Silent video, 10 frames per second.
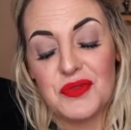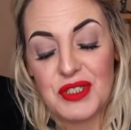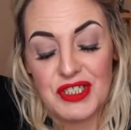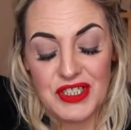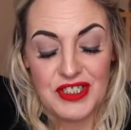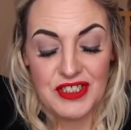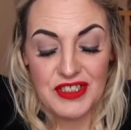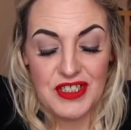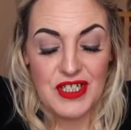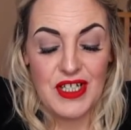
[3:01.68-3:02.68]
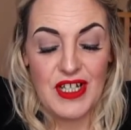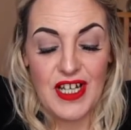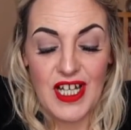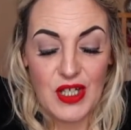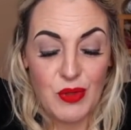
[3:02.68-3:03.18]
work.
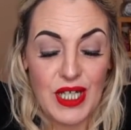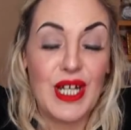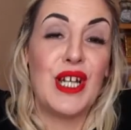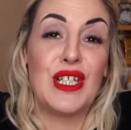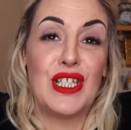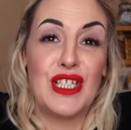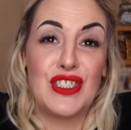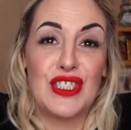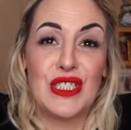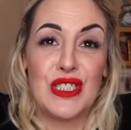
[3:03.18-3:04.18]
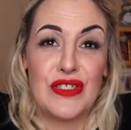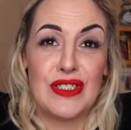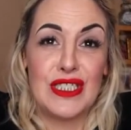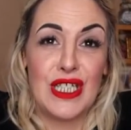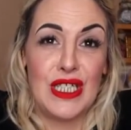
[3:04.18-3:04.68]
Light a white candle and just sit there
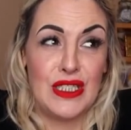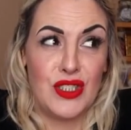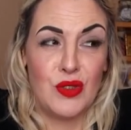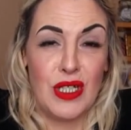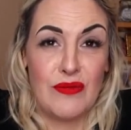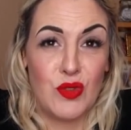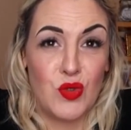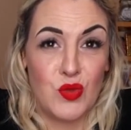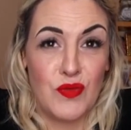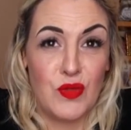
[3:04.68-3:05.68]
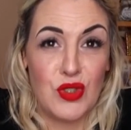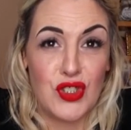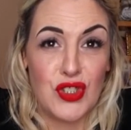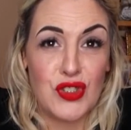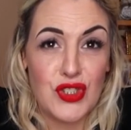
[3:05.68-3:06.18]
in silence. You don't have to go to a fucking
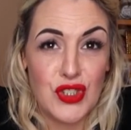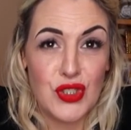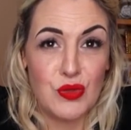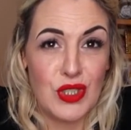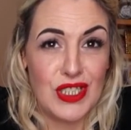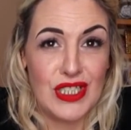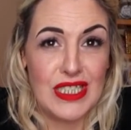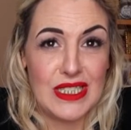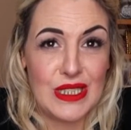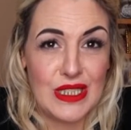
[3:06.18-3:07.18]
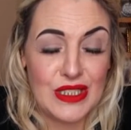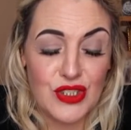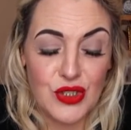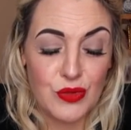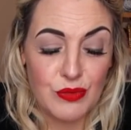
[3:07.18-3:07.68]
church to do any of these things.
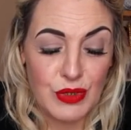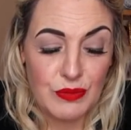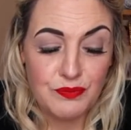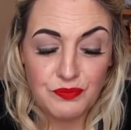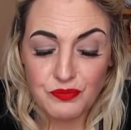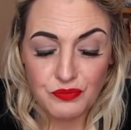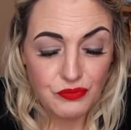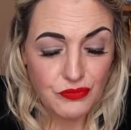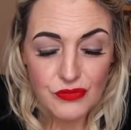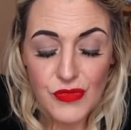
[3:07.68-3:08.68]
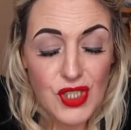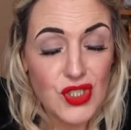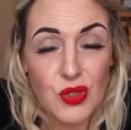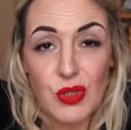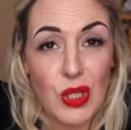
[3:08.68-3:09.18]
Do you know what I mean?
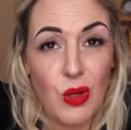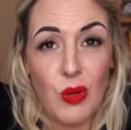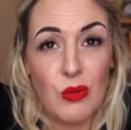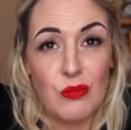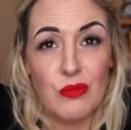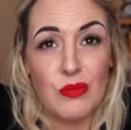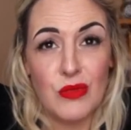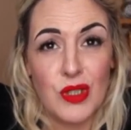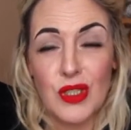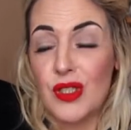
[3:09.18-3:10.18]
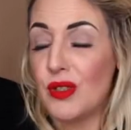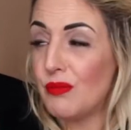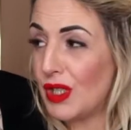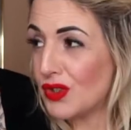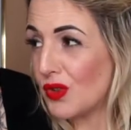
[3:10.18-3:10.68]
Do it at home.
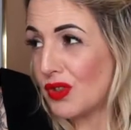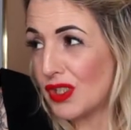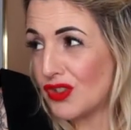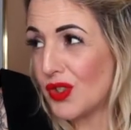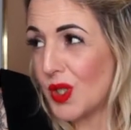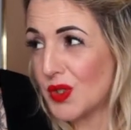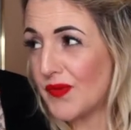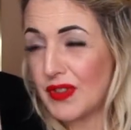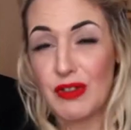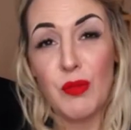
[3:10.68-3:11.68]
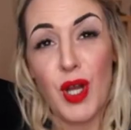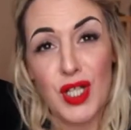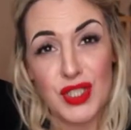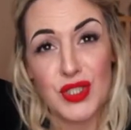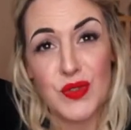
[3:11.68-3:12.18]
Make sure that your thoughts are very
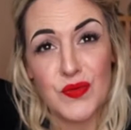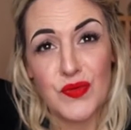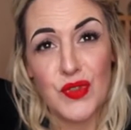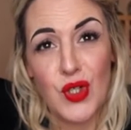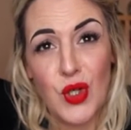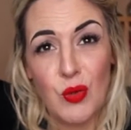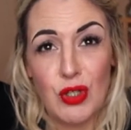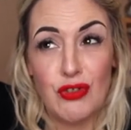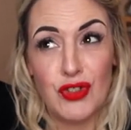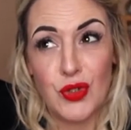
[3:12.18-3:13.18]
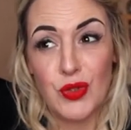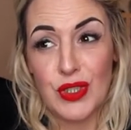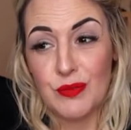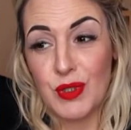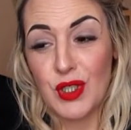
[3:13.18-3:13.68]
positive when you're doing
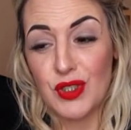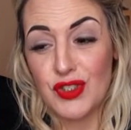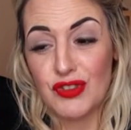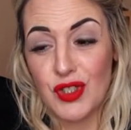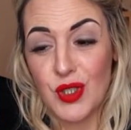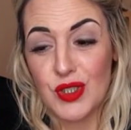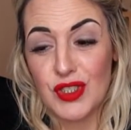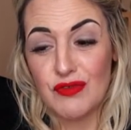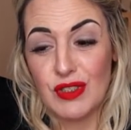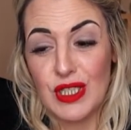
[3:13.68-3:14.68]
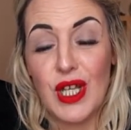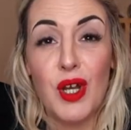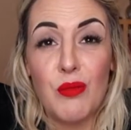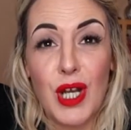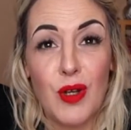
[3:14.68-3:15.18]
it, because your thoughts are really
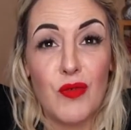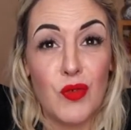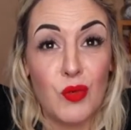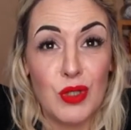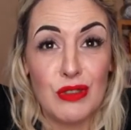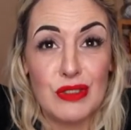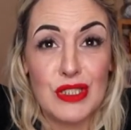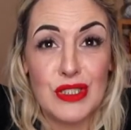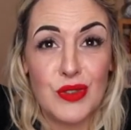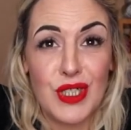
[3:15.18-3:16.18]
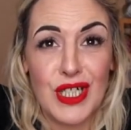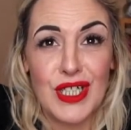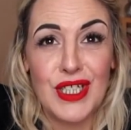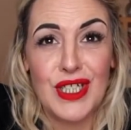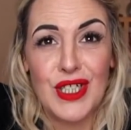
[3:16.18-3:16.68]
powerful words, okay?